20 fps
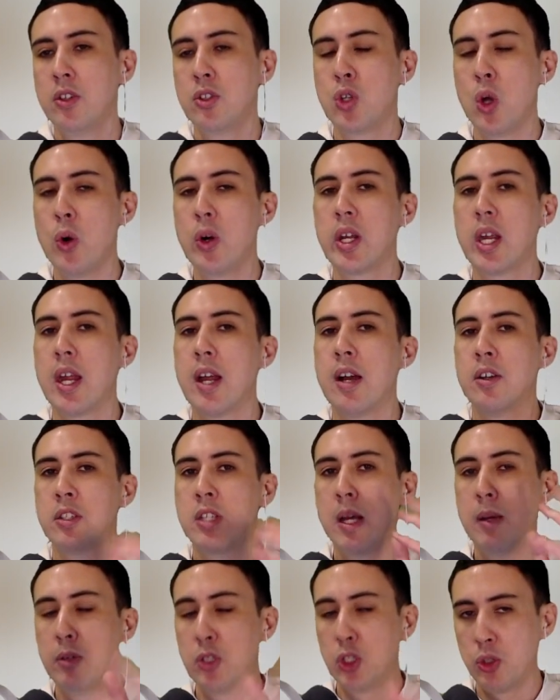doling out
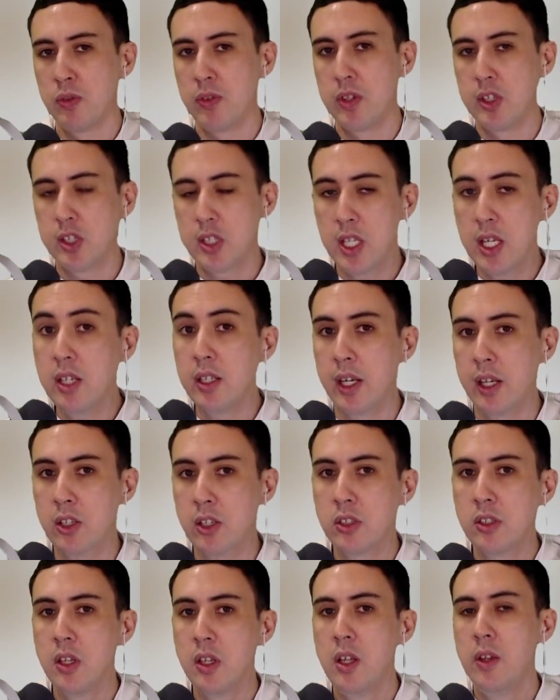damage with the
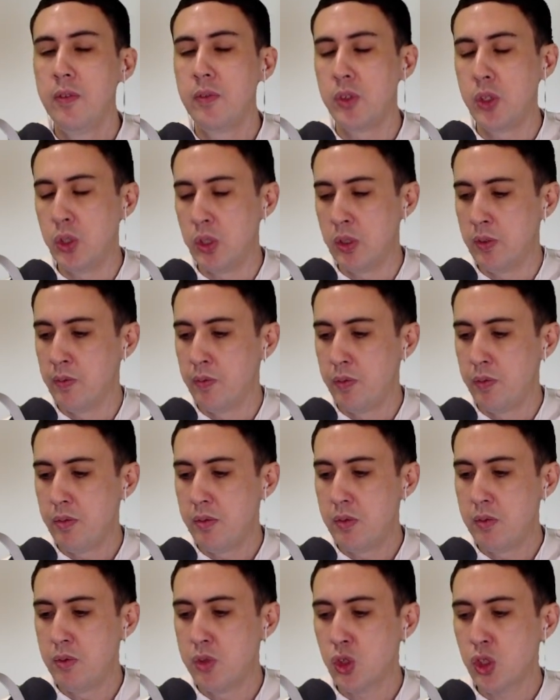Steelix, you
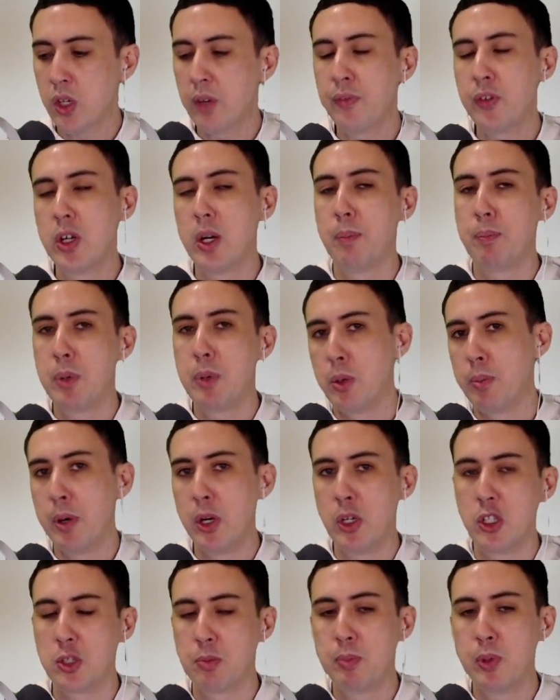soften up your
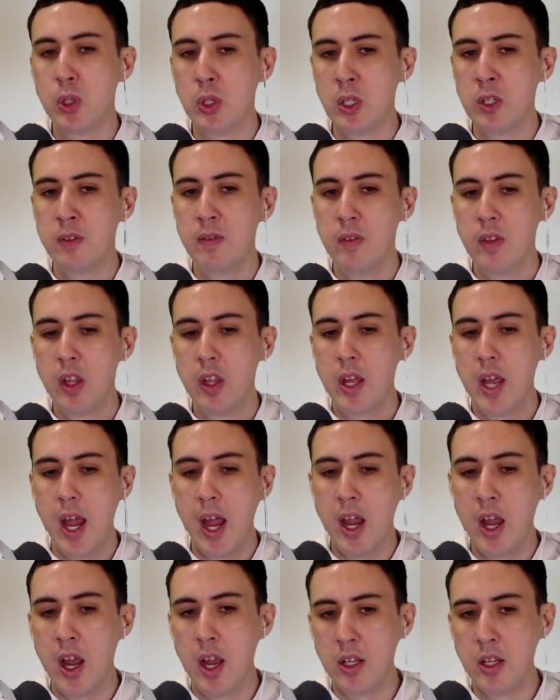opponent's board
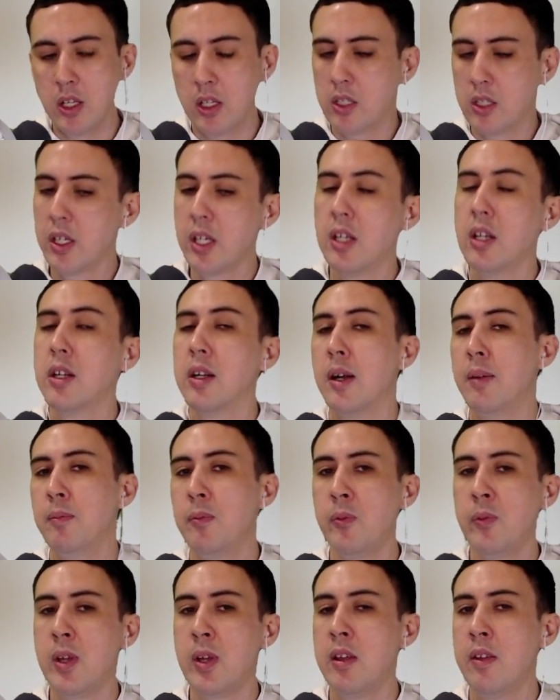and you clean it up
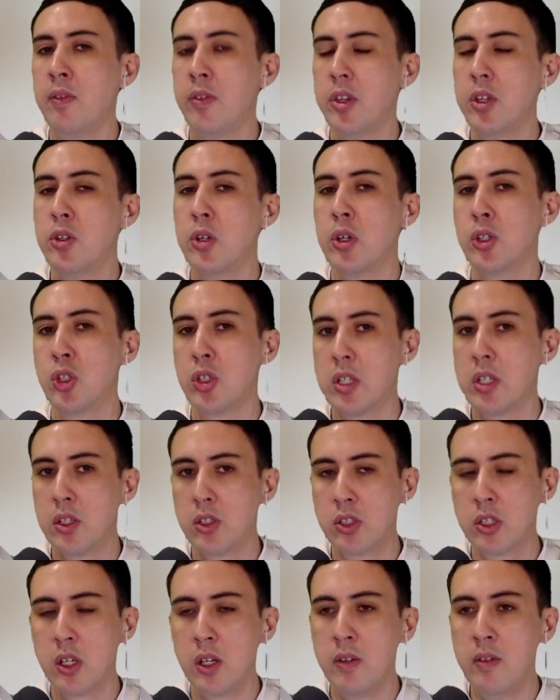with the Dodrio.
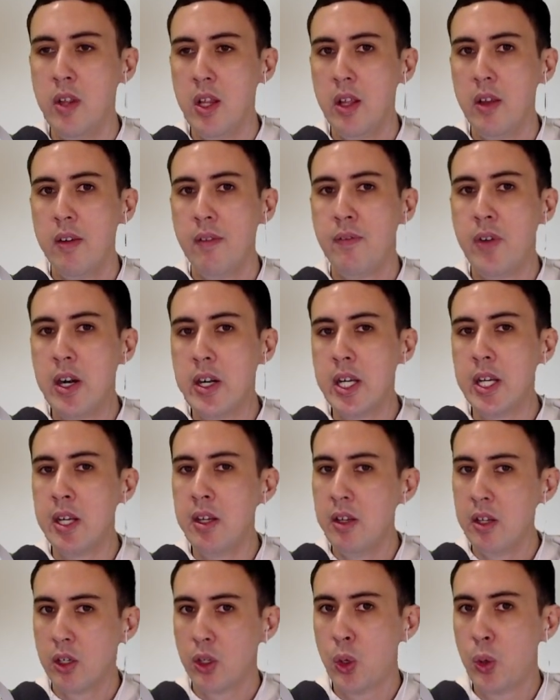So very
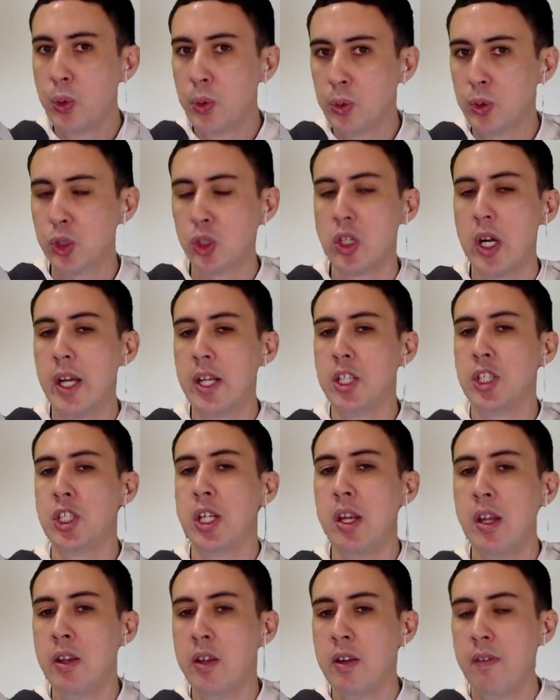cool
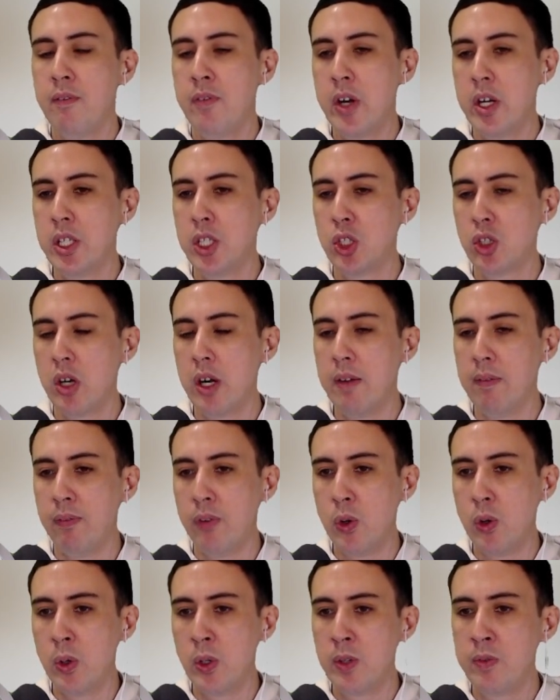strategy, very
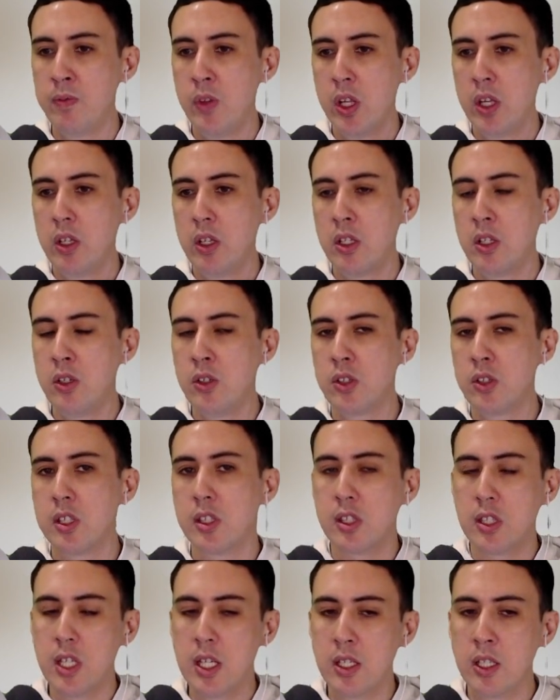straightforward. You use the
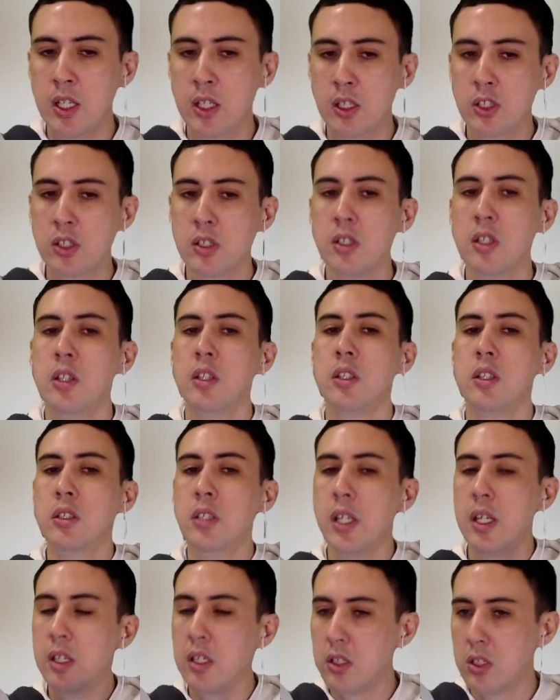Steelix, you
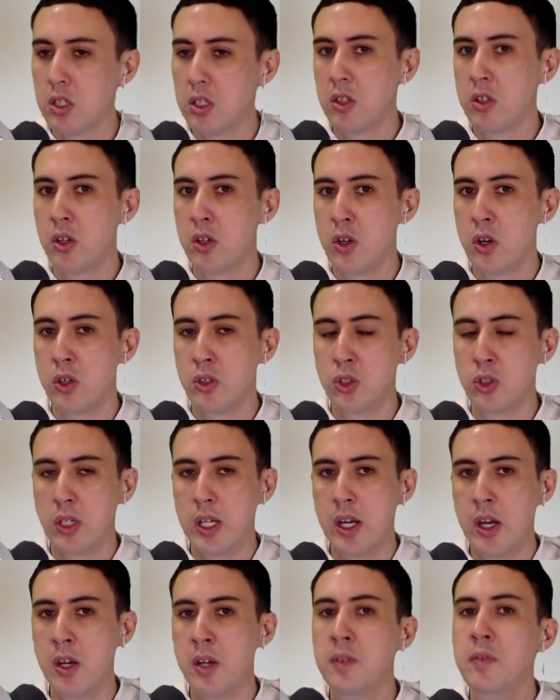lead into the
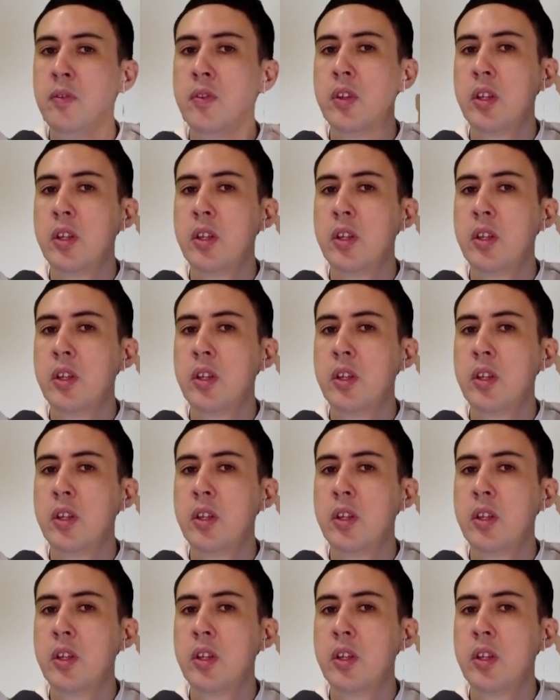Dodrio,